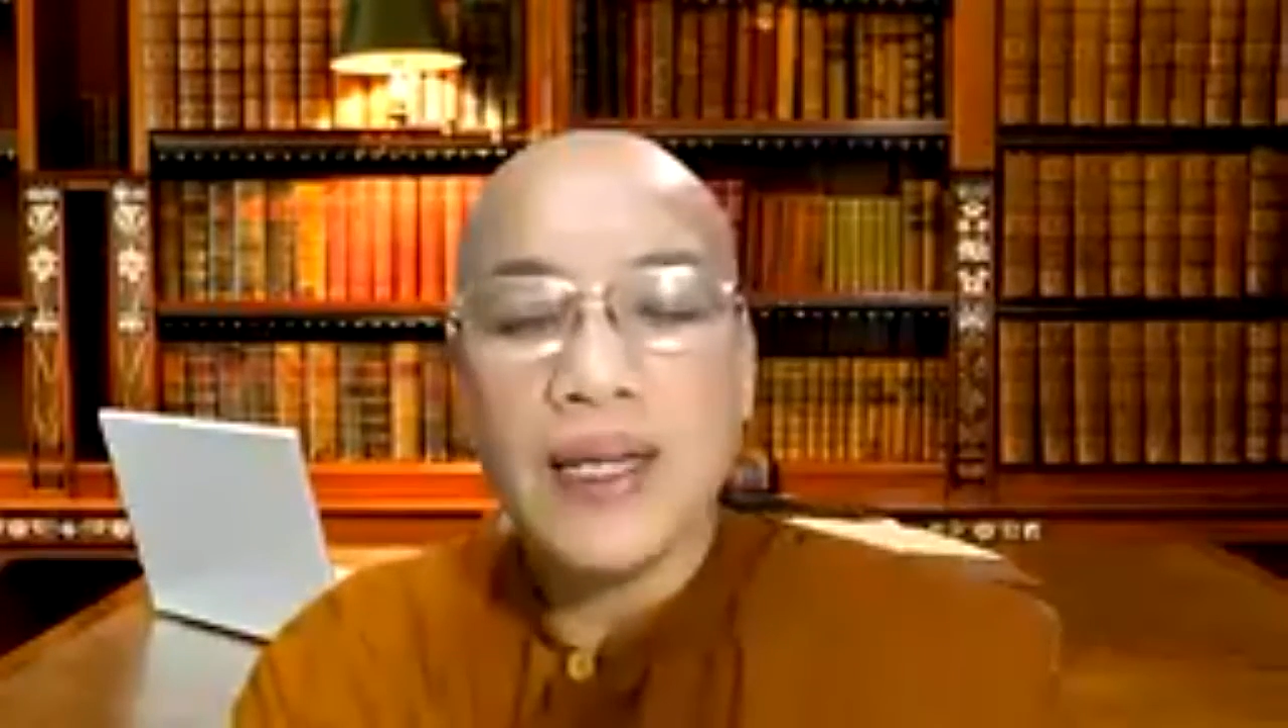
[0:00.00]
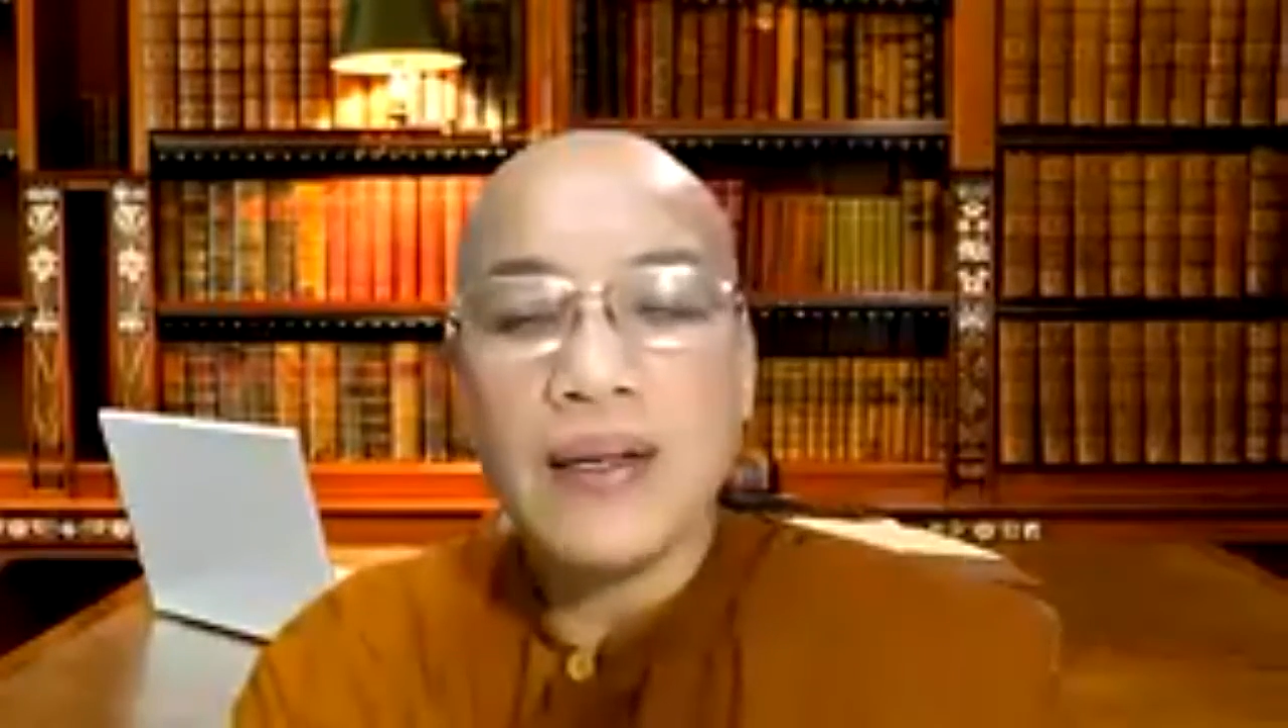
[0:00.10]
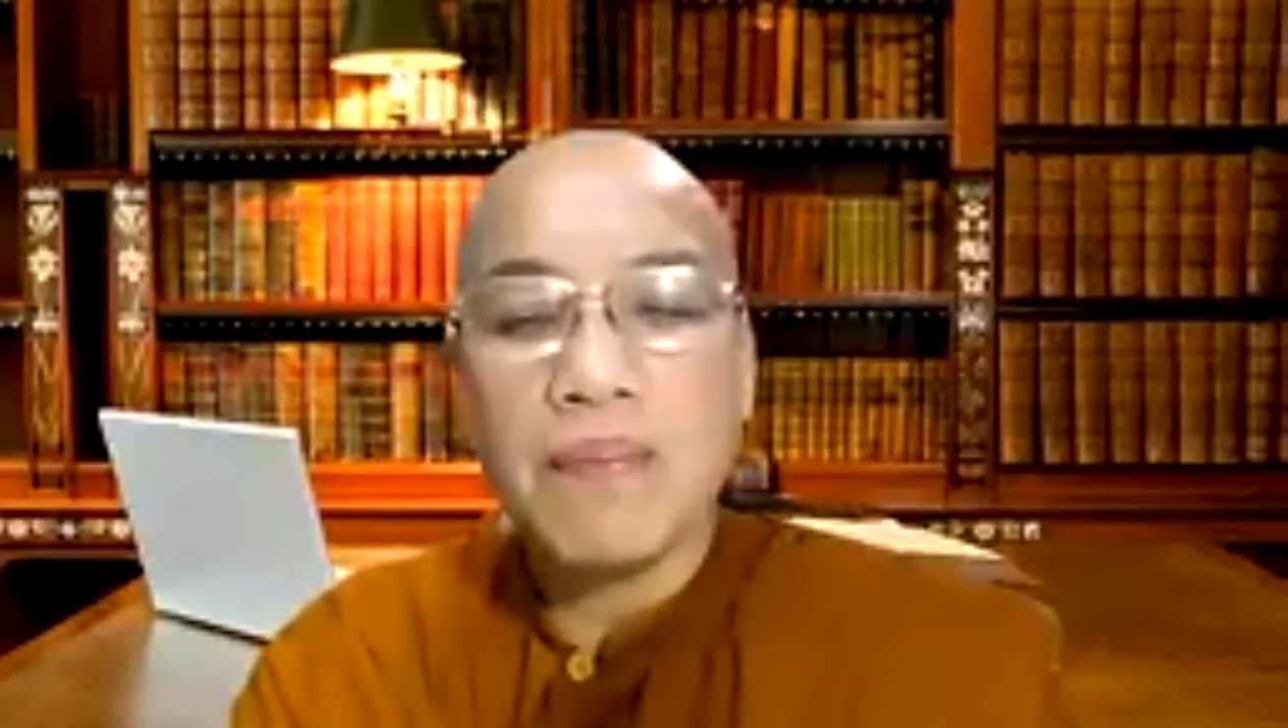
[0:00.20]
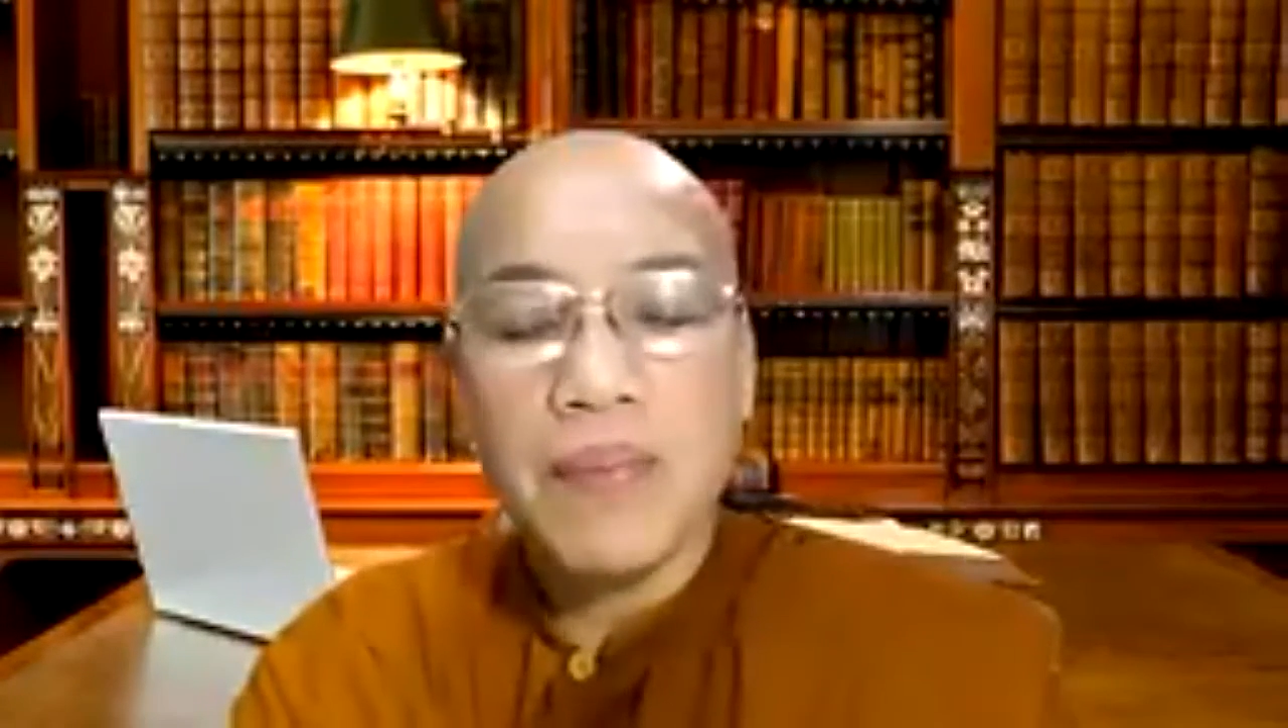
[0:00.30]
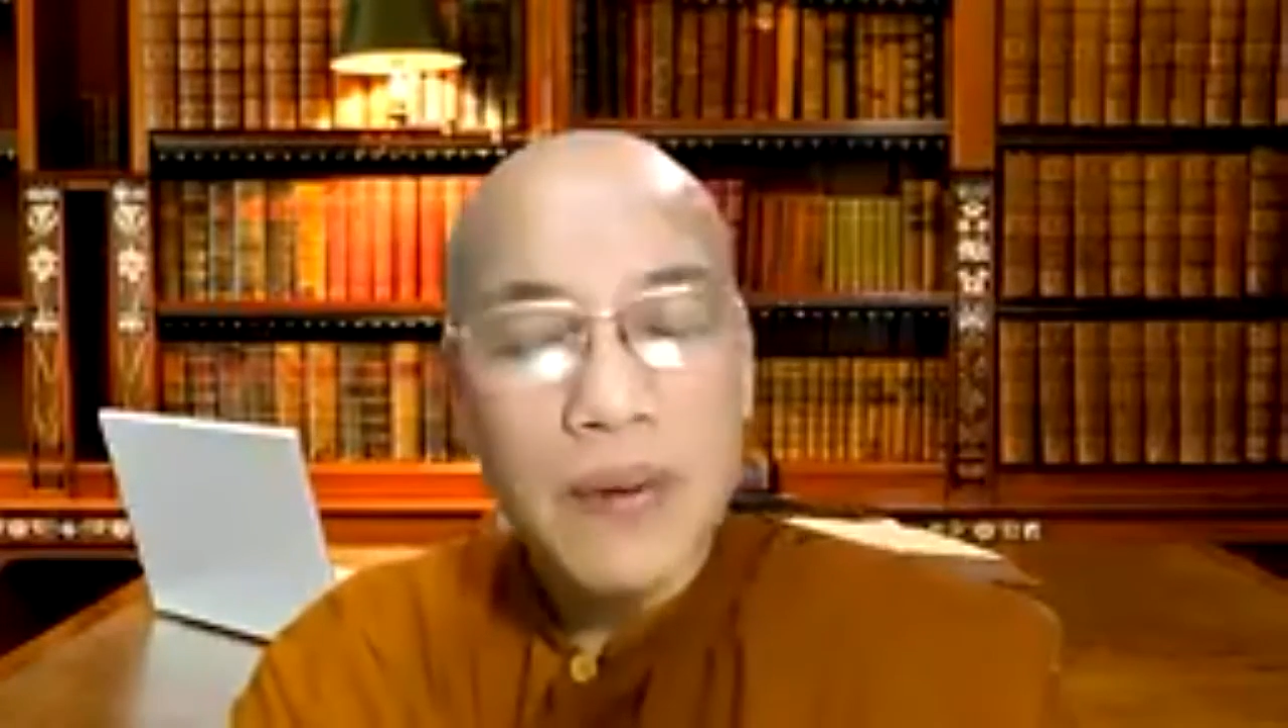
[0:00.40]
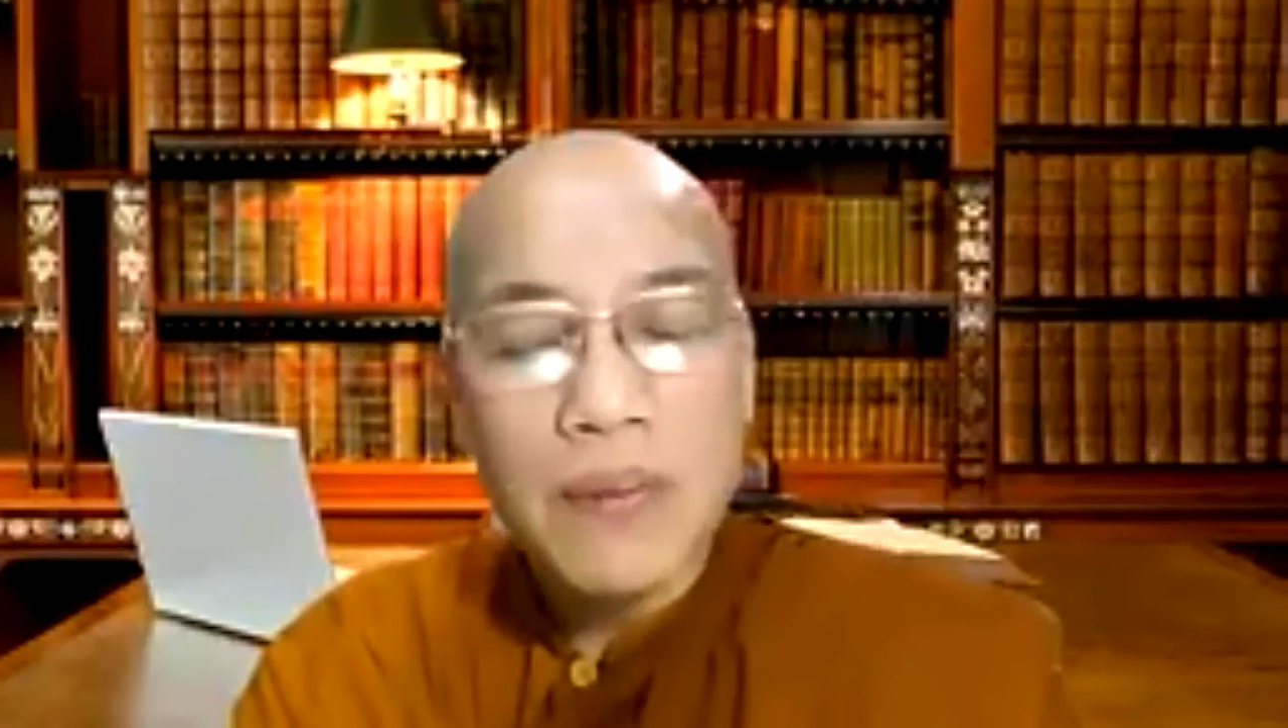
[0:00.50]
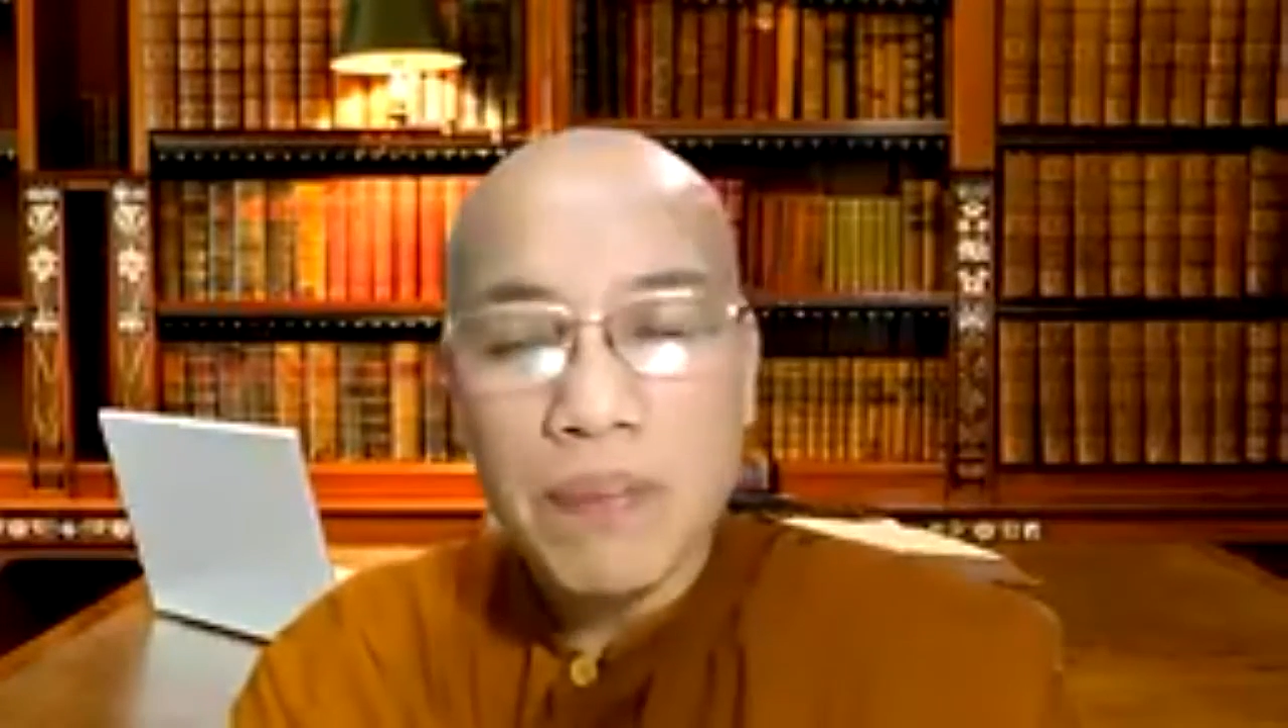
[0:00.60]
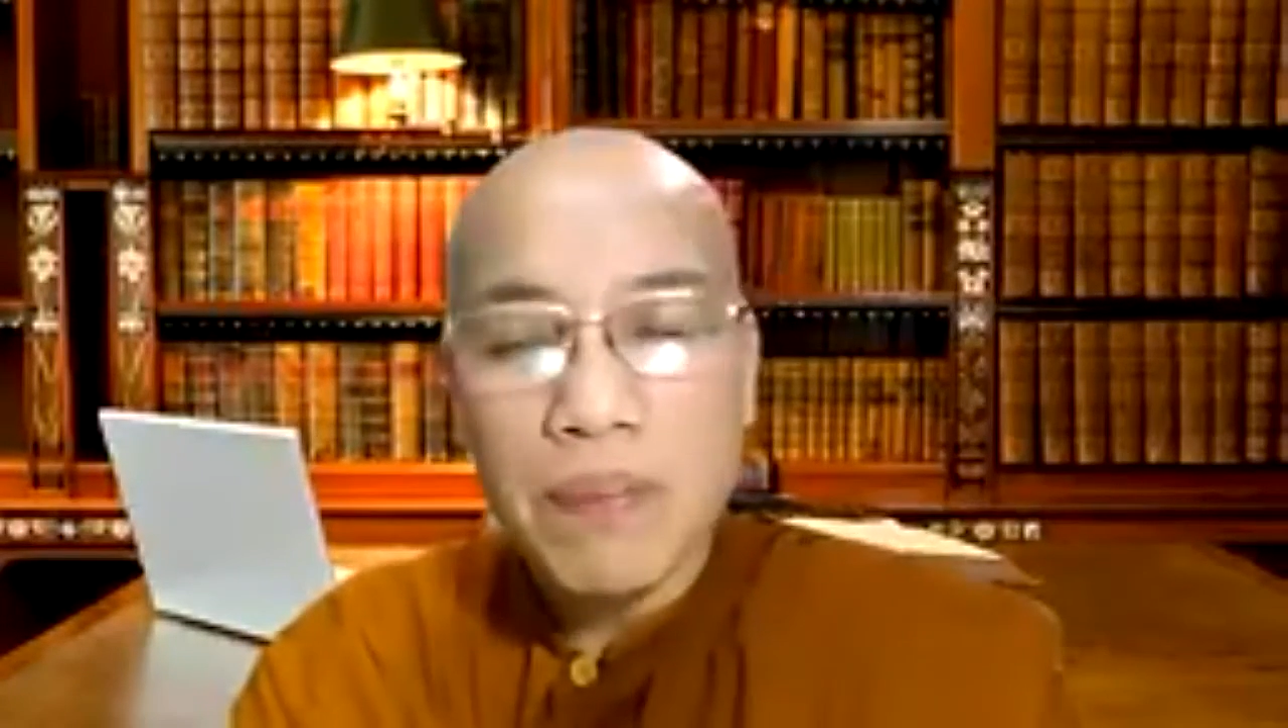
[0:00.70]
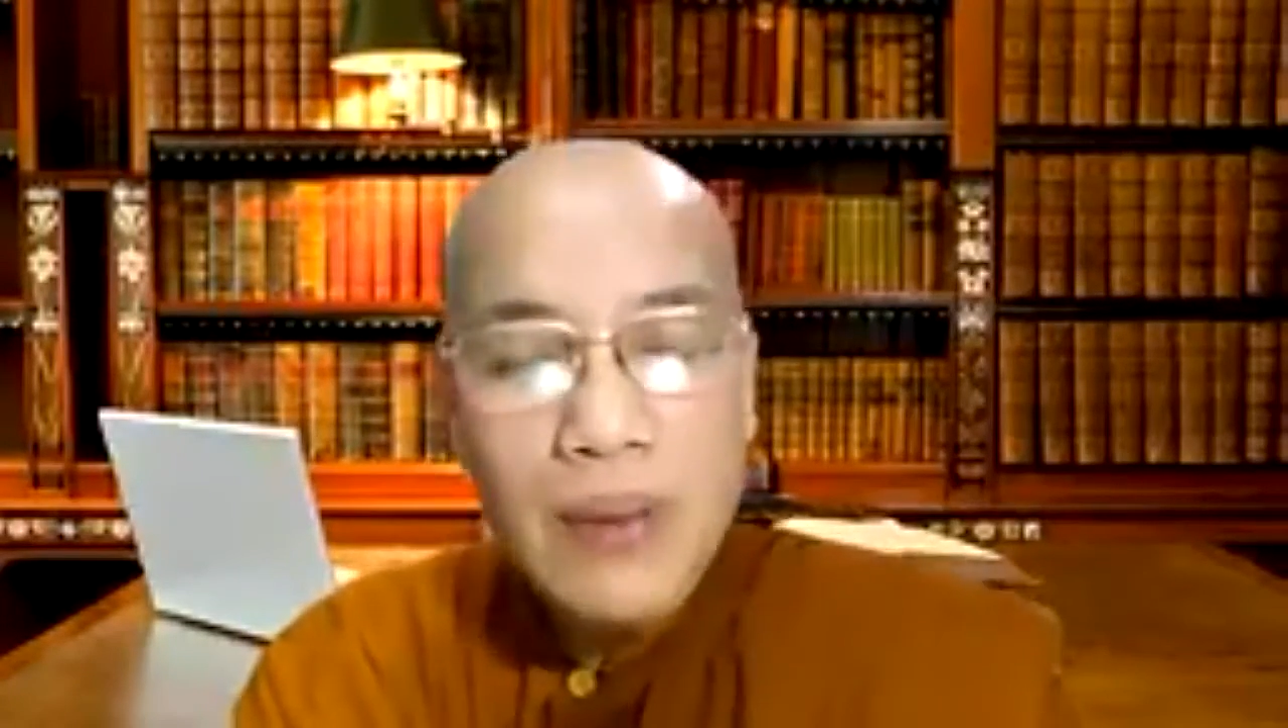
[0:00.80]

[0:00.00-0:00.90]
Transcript: uh, Pure,